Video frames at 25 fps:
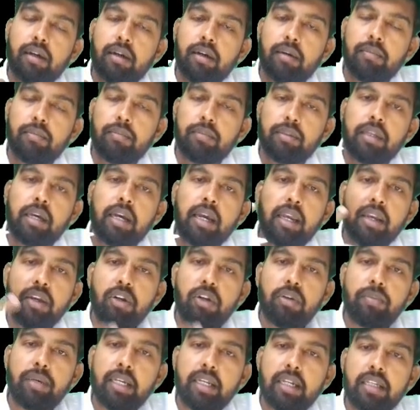
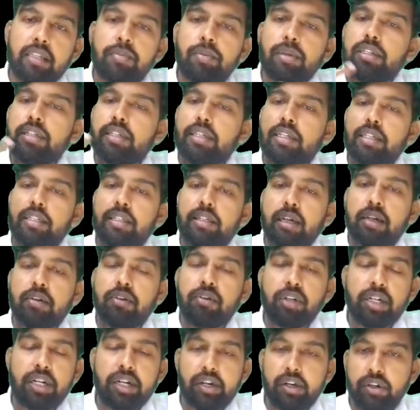aerobic respiration is
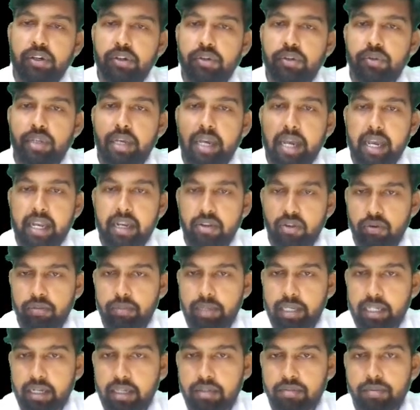converted into the
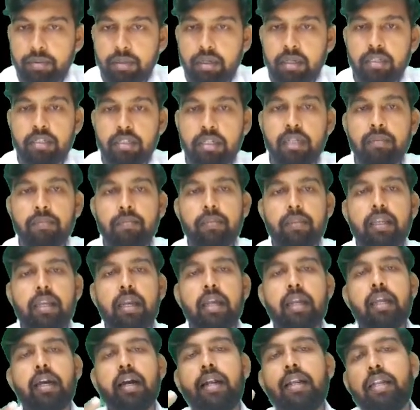anaerobic respiration,
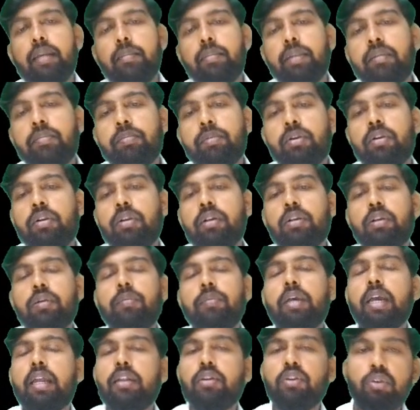and ultimate product of the
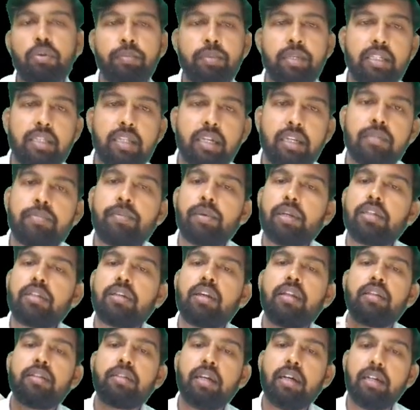anaerobic respiration
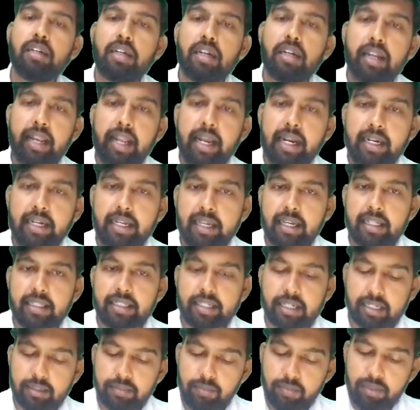is the lactic
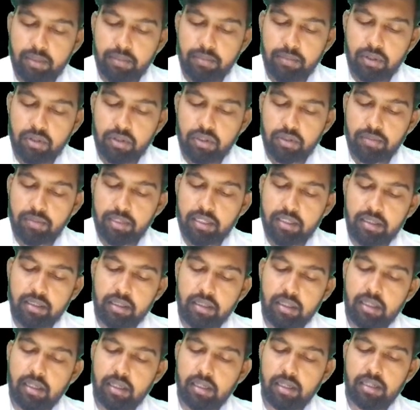acid. Because of this,
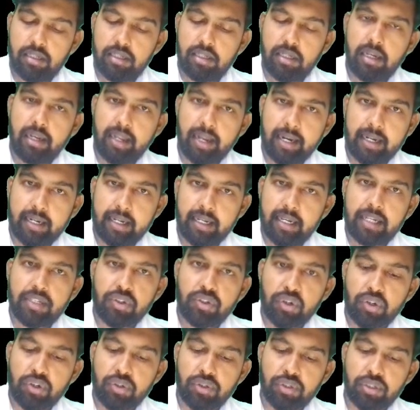there is a lactic
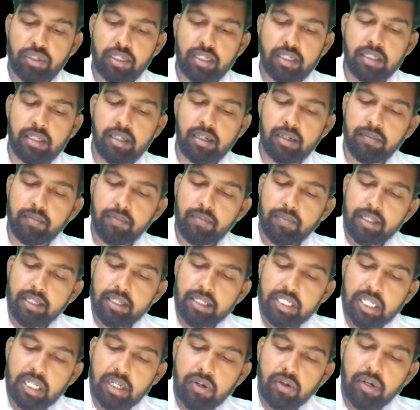acidosis at the
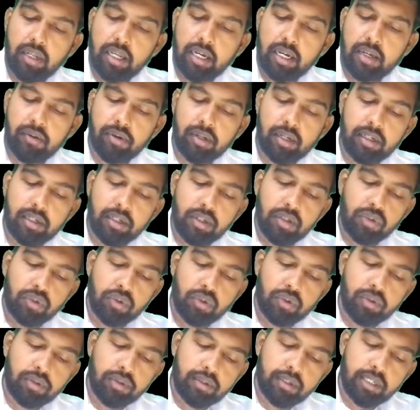cellular level.
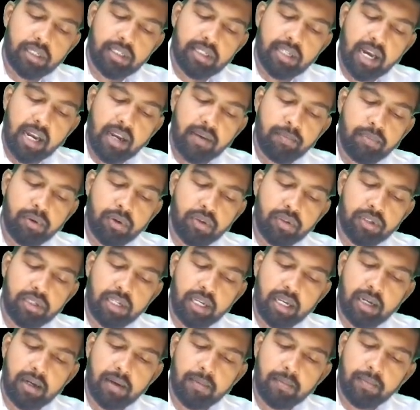So there is a
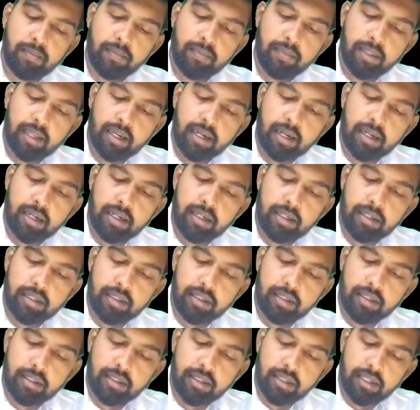hypoxia and
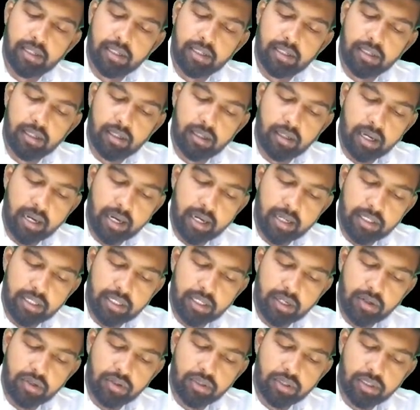there is a
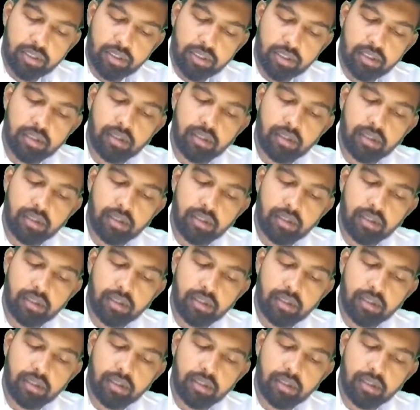acidosis,